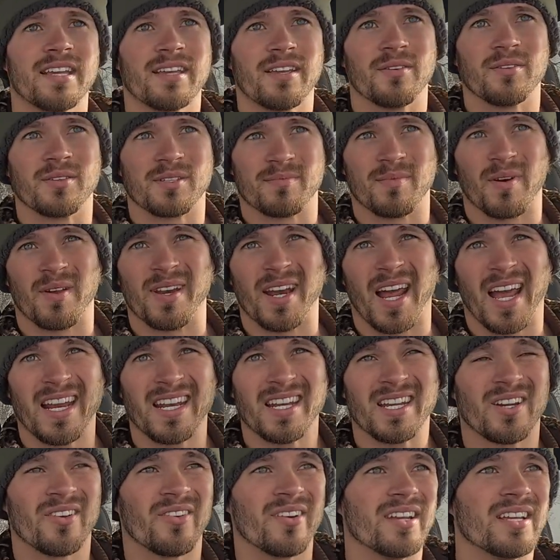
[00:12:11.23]
it was about 9
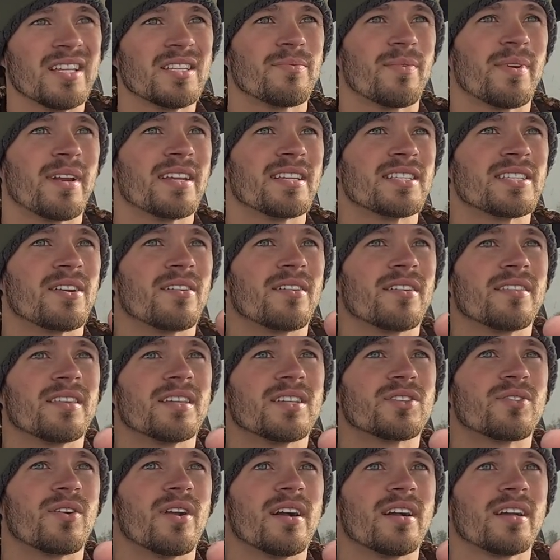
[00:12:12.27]
degrees when I started the
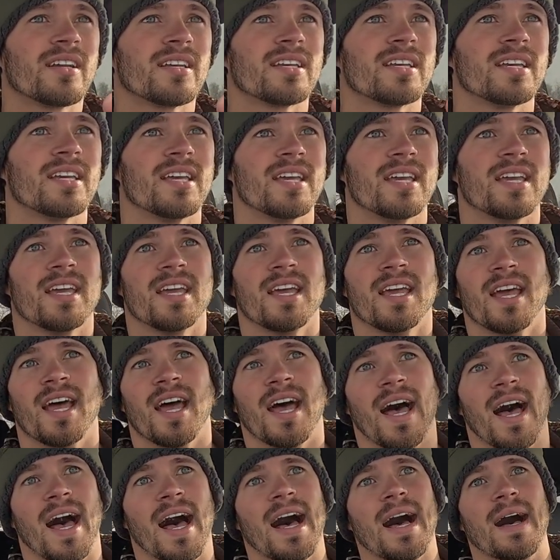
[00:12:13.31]
truck.
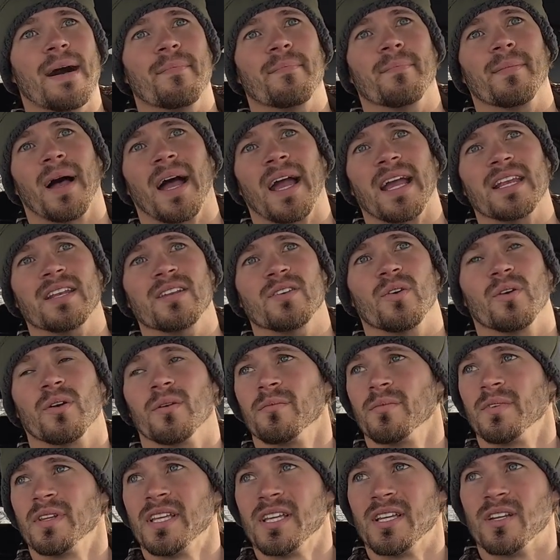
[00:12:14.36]
I
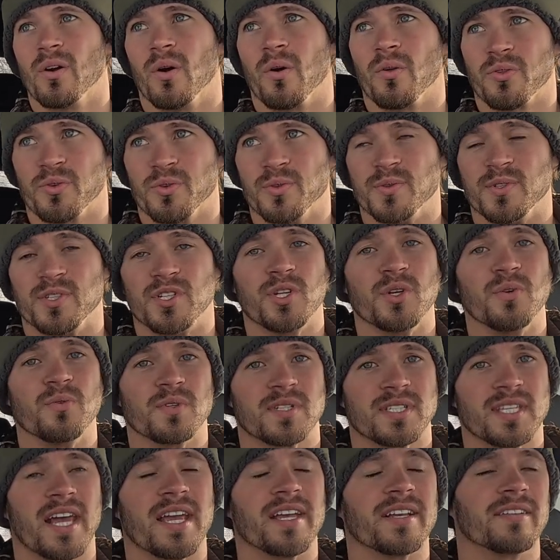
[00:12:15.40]
normally go through 2
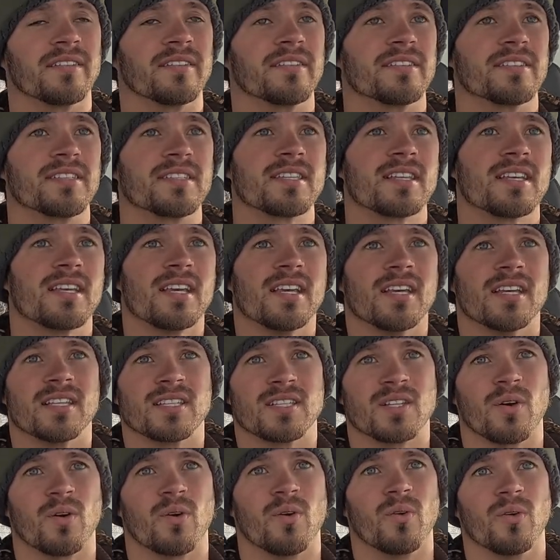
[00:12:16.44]
cycles.
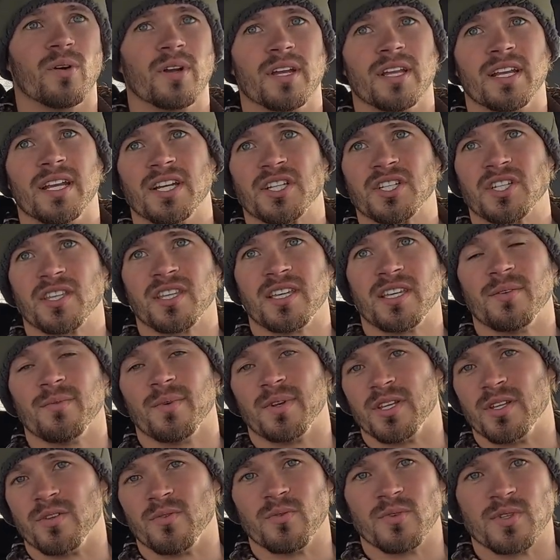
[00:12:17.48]
So initially, when
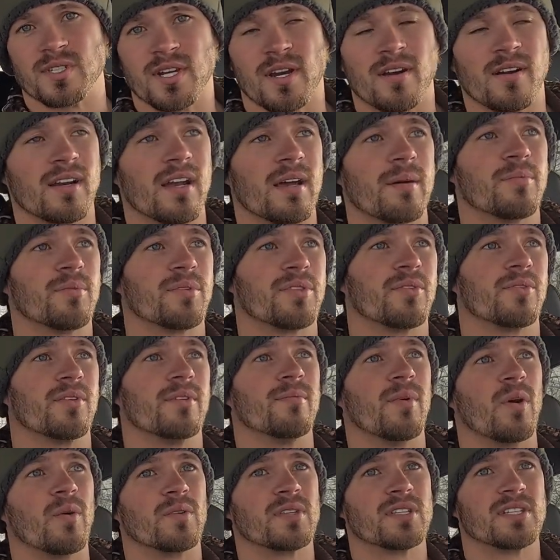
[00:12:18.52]
you start it up with the
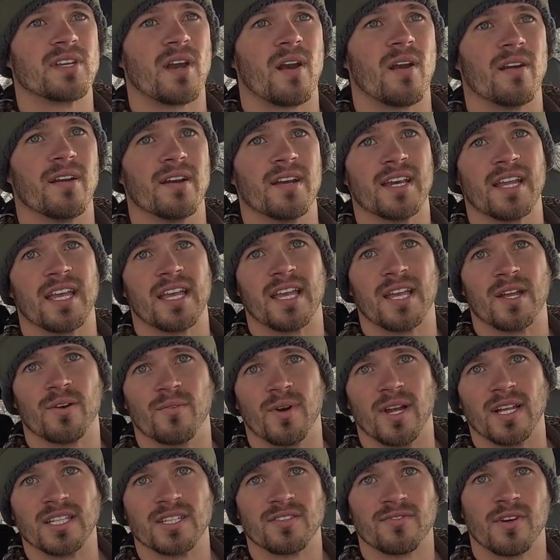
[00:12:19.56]
remote start, it
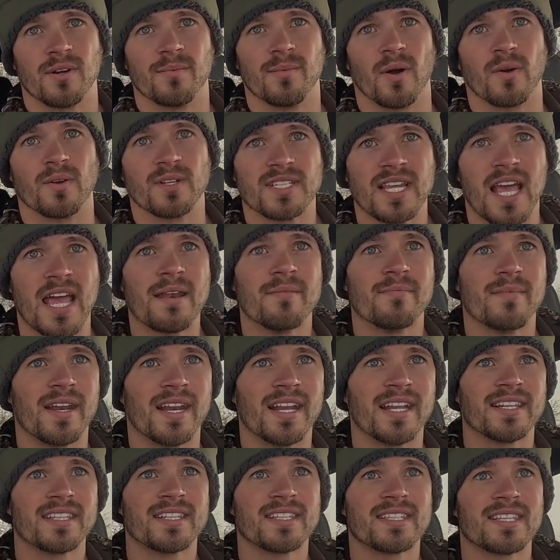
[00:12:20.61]
runs for about 10
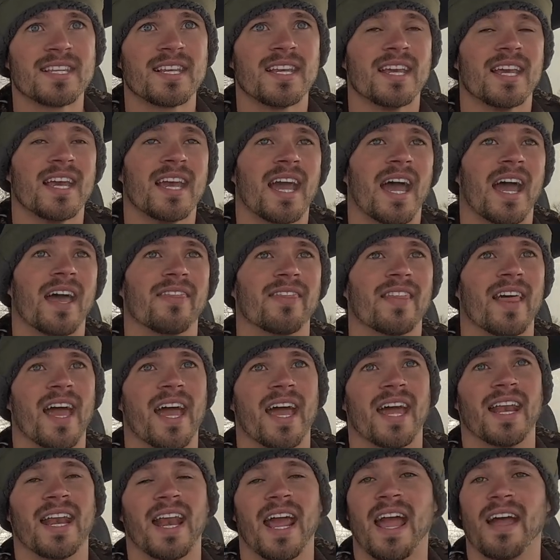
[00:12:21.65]
minutes, and
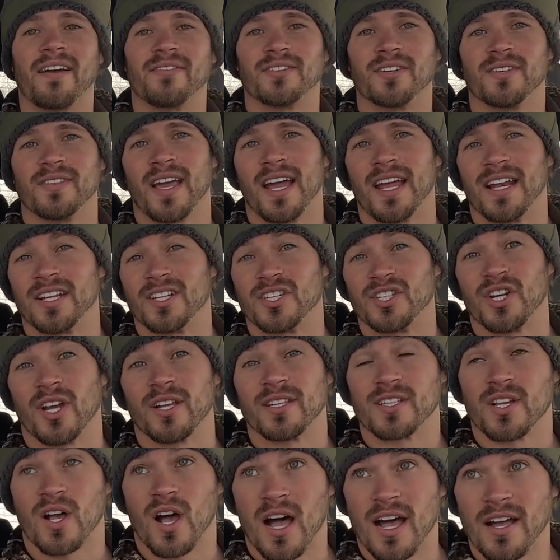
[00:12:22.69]
then after that it shuts
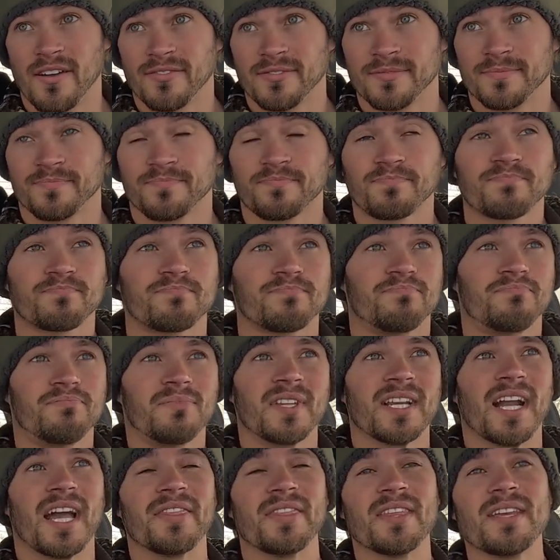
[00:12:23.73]
off.
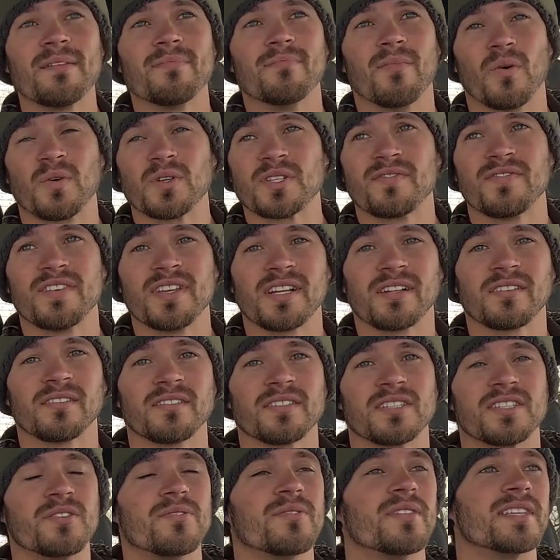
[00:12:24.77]
I think most vehicles
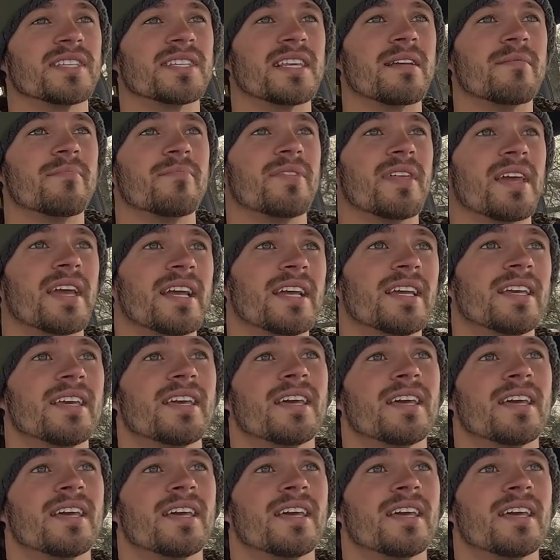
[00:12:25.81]
do the same thing,